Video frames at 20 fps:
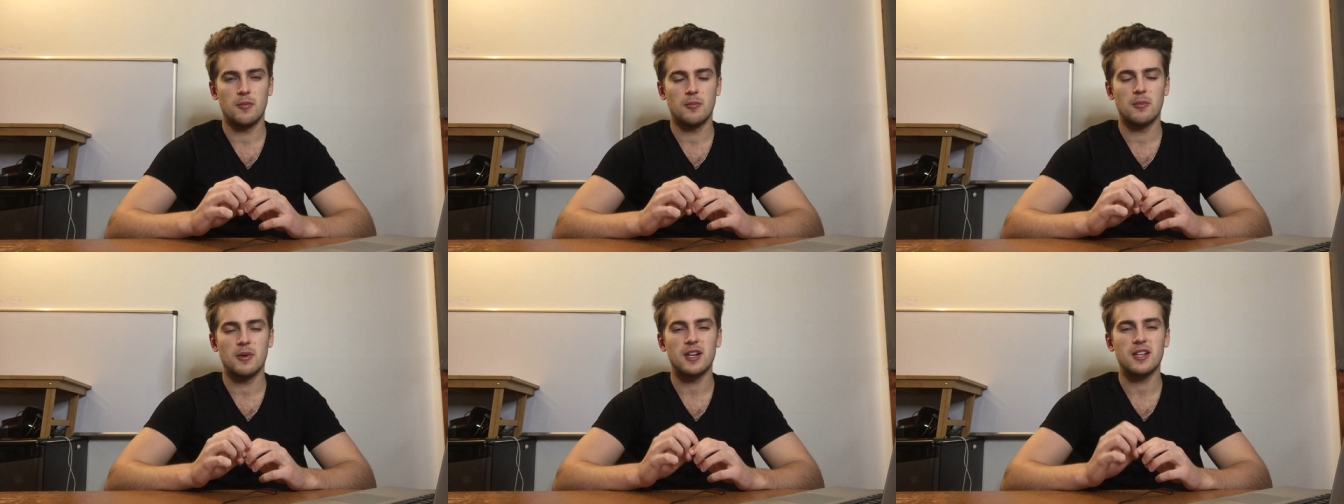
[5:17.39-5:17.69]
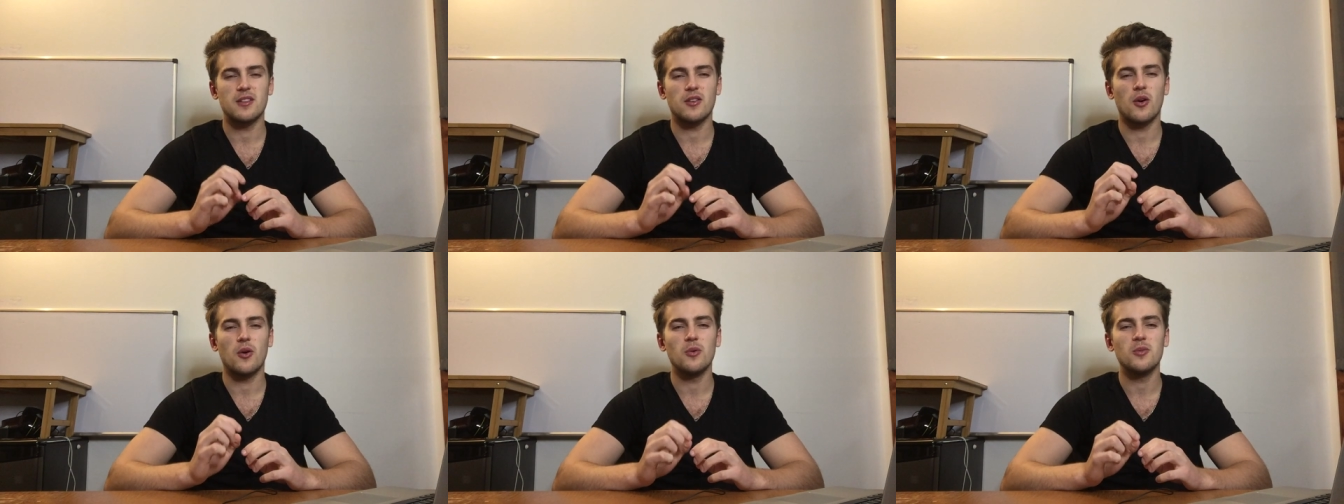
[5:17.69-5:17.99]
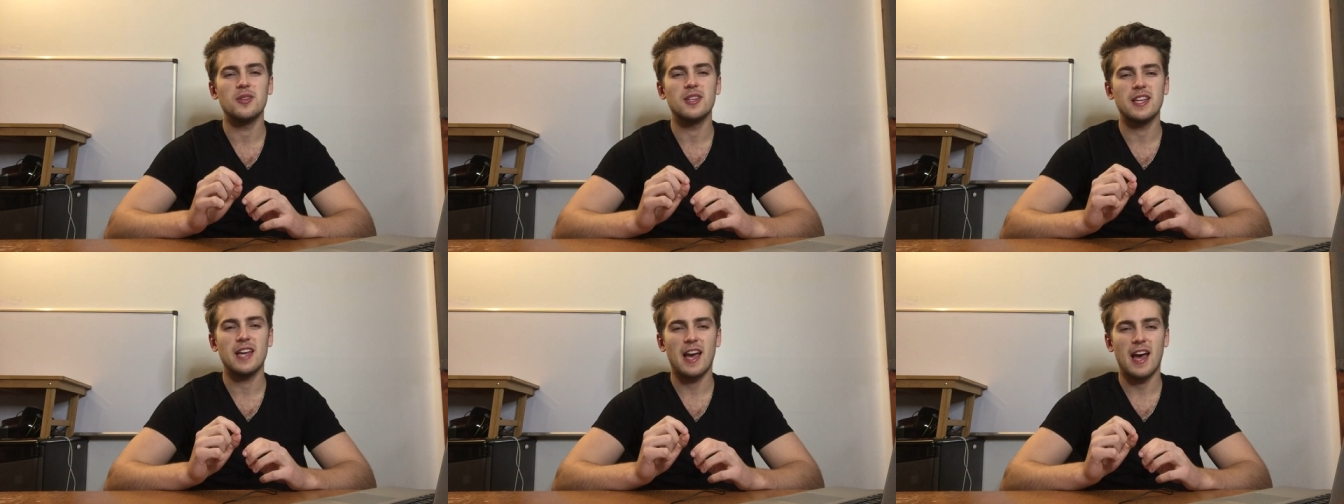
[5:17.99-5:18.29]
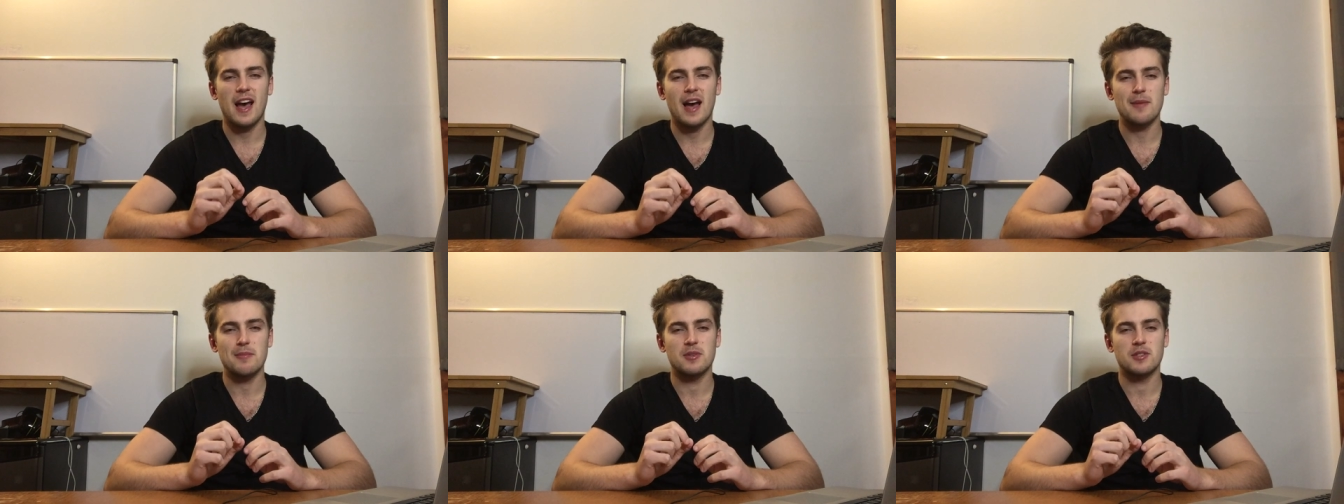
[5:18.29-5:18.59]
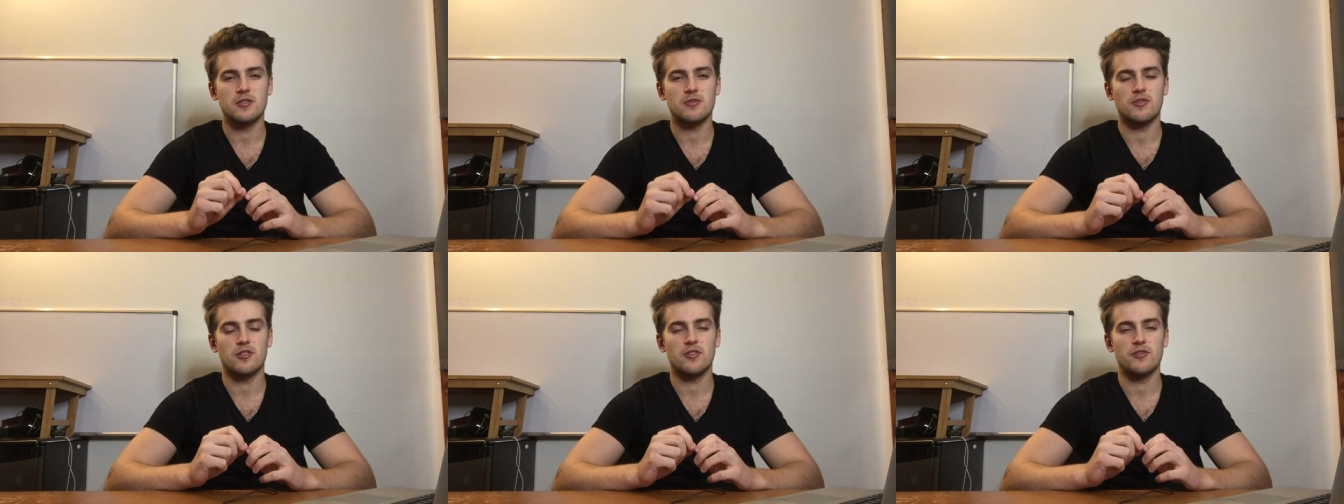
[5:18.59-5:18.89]
But it only
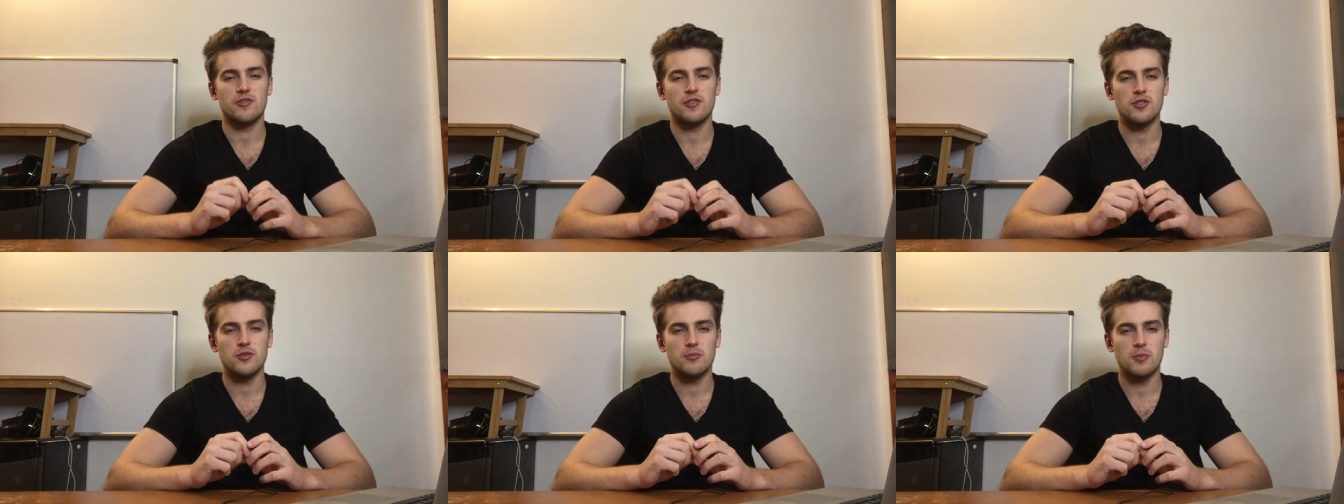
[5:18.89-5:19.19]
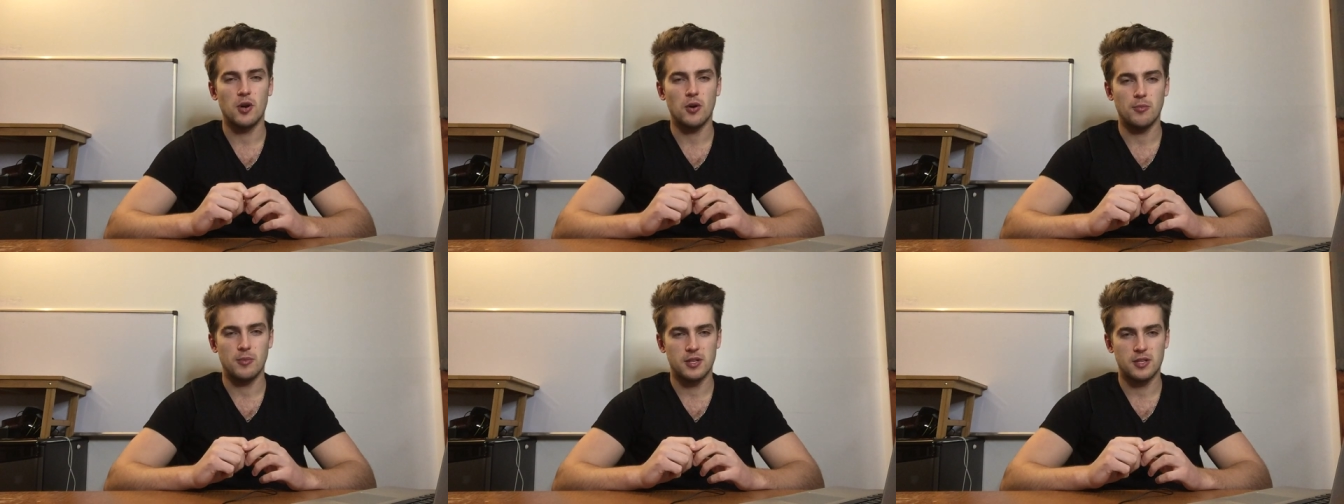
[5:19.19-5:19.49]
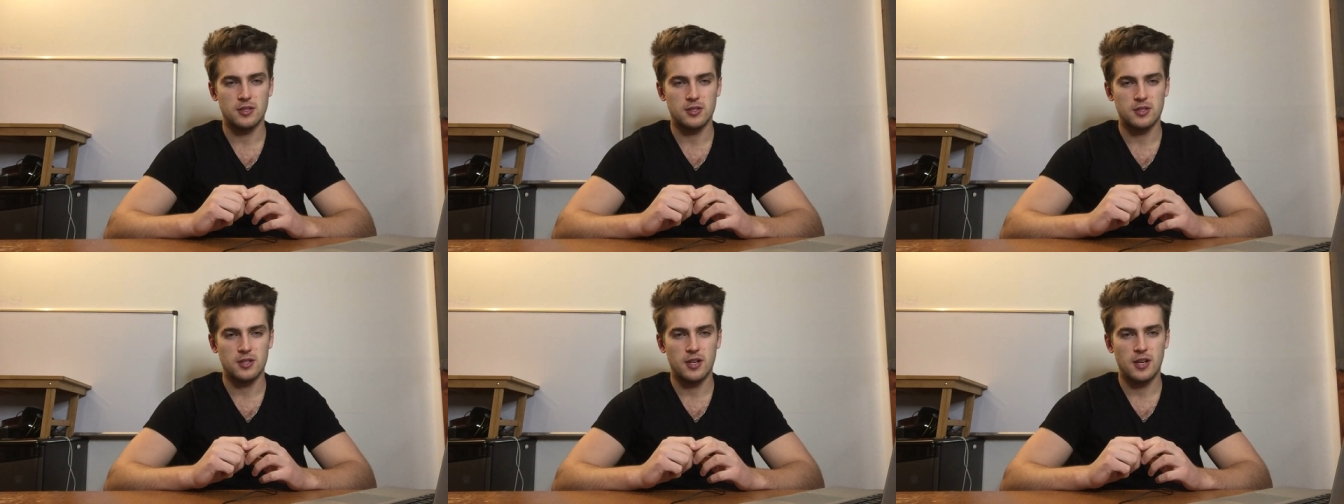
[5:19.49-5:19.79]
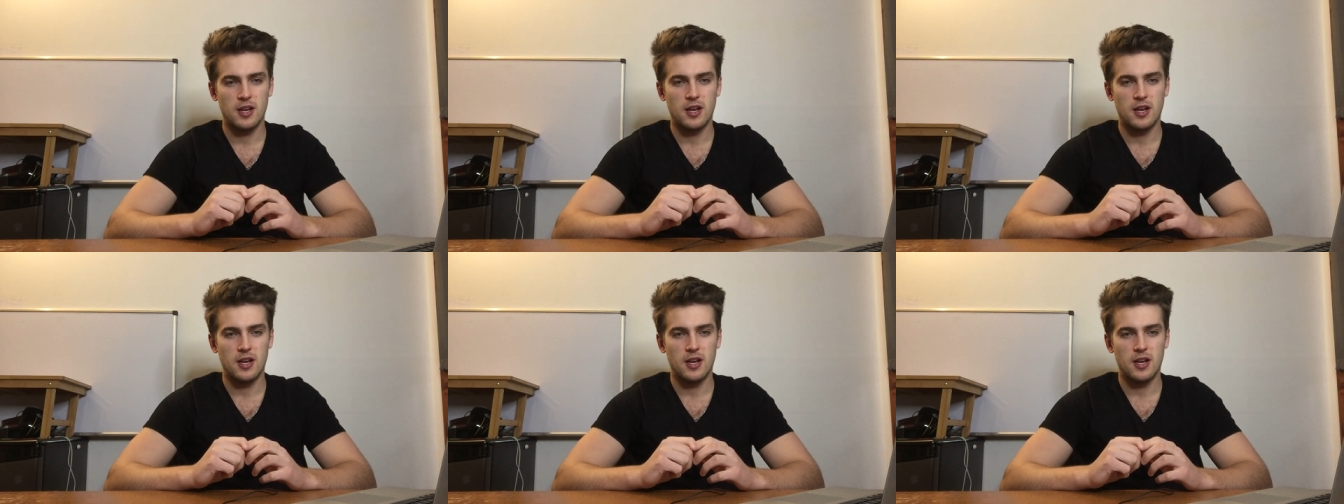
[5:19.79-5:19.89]
happens for a few moments.